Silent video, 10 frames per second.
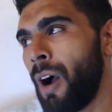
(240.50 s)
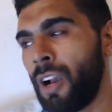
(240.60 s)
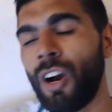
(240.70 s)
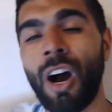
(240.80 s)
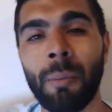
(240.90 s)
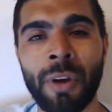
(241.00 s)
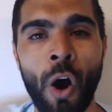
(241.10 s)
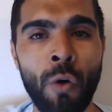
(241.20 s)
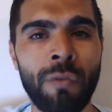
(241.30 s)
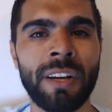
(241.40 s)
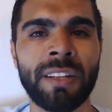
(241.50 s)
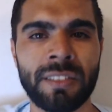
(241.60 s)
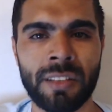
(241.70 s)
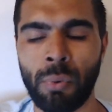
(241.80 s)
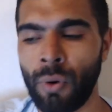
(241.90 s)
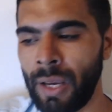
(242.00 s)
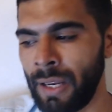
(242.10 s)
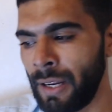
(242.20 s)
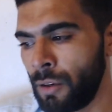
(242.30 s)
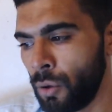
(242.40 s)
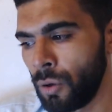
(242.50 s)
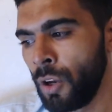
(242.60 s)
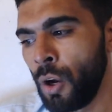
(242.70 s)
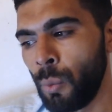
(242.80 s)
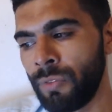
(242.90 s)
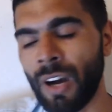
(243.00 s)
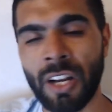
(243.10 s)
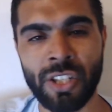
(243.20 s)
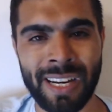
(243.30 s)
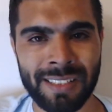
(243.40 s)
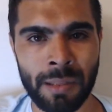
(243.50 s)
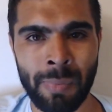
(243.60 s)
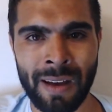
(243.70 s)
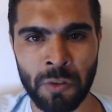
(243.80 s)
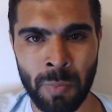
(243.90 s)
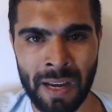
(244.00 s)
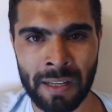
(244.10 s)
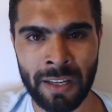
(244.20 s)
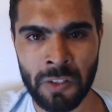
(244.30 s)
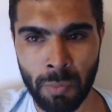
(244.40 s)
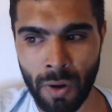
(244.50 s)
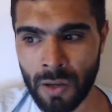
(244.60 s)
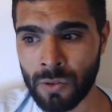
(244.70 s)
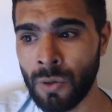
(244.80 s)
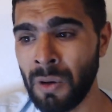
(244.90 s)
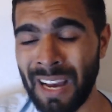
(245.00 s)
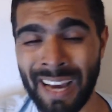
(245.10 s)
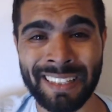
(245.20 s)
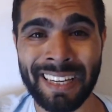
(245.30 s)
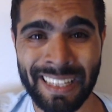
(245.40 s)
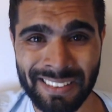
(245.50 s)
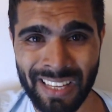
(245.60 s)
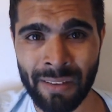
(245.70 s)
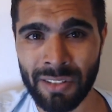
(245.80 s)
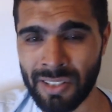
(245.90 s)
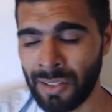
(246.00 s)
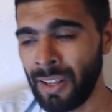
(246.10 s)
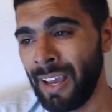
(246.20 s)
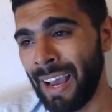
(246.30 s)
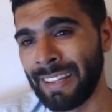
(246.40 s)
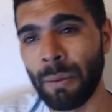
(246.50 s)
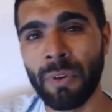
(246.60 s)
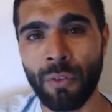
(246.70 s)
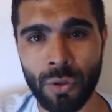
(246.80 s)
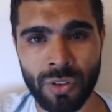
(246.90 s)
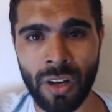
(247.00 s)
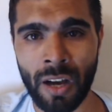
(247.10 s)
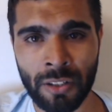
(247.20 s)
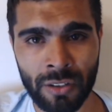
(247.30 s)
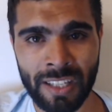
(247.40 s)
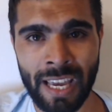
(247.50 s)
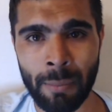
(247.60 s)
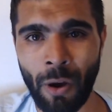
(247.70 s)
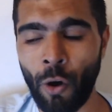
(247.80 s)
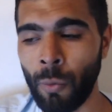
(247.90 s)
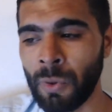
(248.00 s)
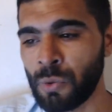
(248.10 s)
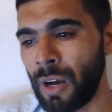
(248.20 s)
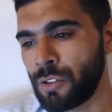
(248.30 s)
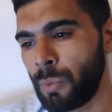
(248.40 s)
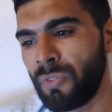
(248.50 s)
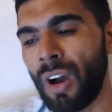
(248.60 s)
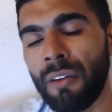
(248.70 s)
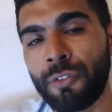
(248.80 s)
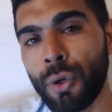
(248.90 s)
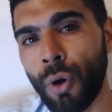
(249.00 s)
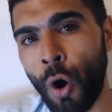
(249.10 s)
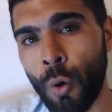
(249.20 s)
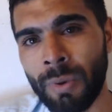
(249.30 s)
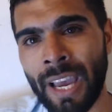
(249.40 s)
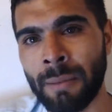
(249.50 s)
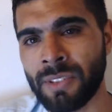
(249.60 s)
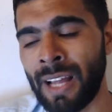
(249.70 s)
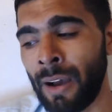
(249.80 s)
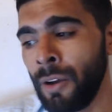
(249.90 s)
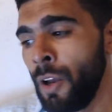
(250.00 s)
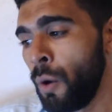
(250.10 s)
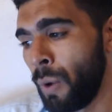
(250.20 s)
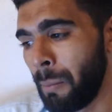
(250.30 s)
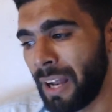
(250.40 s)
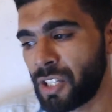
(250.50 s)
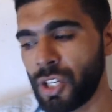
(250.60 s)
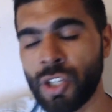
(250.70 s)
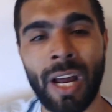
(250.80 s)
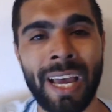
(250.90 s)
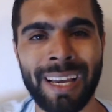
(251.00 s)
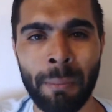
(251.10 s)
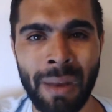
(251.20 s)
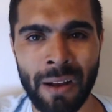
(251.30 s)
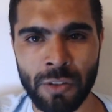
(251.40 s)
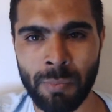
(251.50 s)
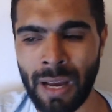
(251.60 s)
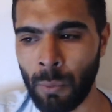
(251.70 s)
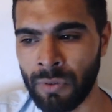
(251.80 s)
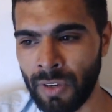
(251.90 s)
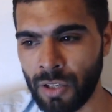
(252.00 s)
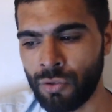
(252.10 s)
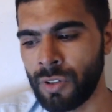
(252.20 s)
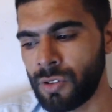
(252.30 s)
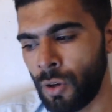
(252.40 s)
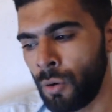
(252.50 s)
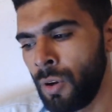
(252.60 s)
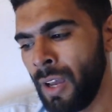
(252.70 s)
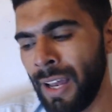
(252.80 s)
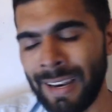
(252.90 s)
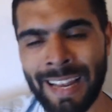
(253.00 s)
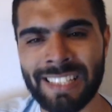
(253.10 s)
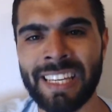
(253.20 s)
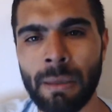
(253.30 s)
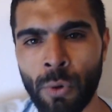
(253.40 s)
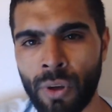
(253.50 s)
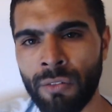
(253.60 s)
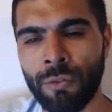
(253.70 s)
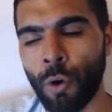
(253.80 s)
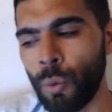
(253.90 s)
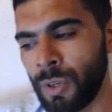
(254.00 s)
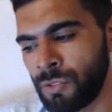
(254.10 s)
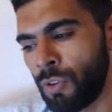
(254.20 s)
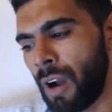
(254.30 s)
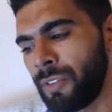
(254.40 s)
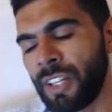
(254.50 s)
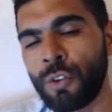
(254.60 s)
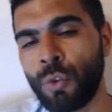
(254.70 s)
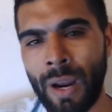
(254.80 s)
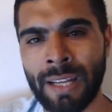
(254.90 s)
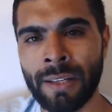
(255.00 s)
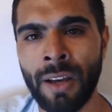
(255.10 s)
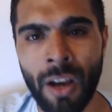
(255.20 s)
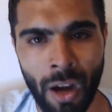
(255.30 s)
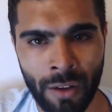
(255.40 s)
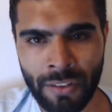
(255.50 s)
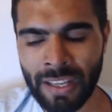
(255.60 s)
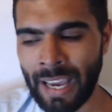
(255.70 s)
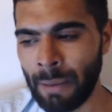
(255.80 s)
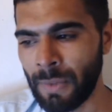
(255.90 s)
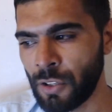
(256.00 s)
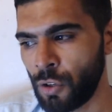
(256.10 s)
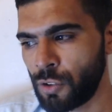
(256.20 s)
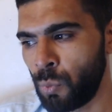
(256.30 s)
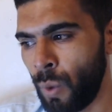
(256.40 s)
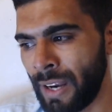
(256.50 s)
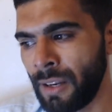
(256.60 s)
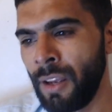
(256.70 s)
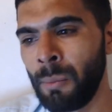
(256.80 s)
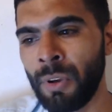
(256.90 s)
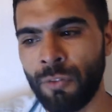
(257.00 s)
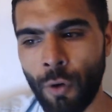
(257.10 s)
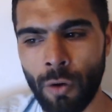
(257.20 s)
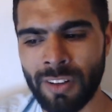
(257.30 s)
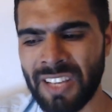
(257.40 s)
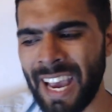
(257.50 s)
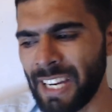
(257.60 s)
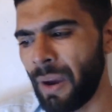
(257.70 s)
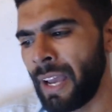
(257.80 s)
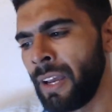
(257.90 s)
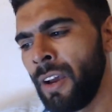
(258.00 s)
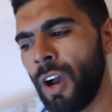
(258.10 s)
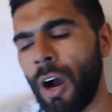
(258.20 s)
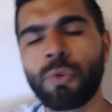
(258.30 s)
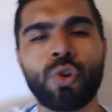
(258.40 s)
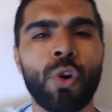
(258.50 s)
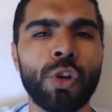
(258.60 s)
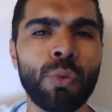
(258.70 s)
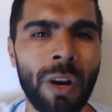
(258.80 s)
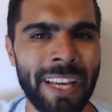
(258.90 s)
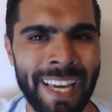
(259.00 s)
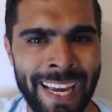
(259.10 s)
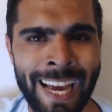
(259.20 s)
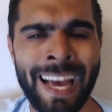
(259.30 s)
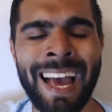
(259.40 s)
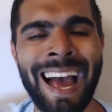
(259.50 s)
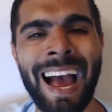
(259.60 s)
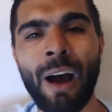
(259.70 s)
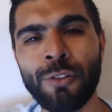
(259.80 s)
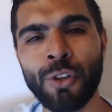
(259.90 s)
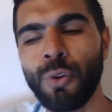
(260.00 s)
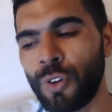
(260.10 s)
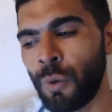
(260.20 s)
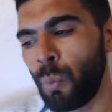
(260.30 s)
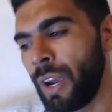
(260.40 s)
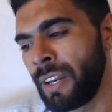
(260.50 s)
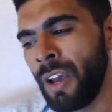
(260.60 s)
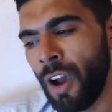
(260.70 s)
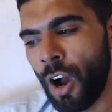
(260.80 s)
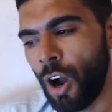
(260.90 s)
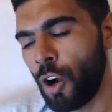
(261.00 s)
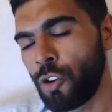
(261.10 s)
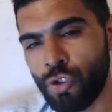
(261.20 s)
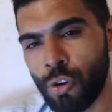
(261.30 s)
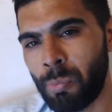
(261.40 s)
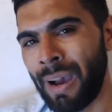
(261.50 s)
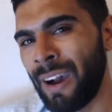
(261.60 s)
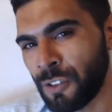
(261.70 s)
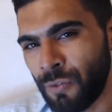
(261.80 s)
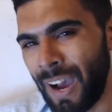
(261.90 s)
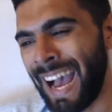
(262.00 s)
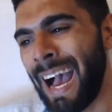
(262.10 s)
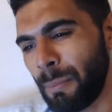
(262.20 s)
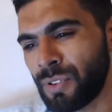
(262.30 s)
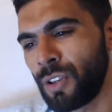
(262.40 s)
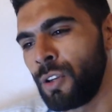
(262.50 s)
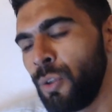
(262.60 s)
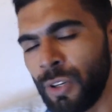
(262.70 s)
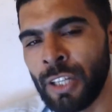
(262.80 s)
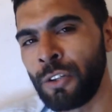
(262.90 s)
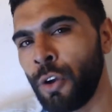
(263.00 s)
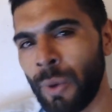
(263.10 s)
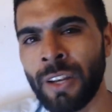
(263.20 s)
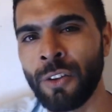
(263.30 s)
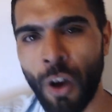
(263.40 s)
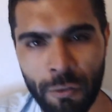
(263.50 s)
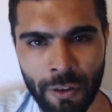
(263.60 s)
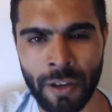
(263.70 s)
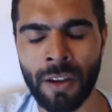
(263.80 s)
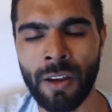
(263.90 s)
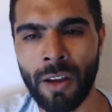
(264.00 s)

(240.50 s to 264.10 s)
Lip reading: can't be overly disappointed. And look, we've got a chance to bounce back against Basel and then against Everton. And then we've also got another game at home as well. So we've got a few home games now where Manchester United can bounce back with victories. So let's keep looking forwards rather than dwelling on the game that just went before us. Anyway, I'm sure you want to hear how you can win £100 for absolutely doing nothing.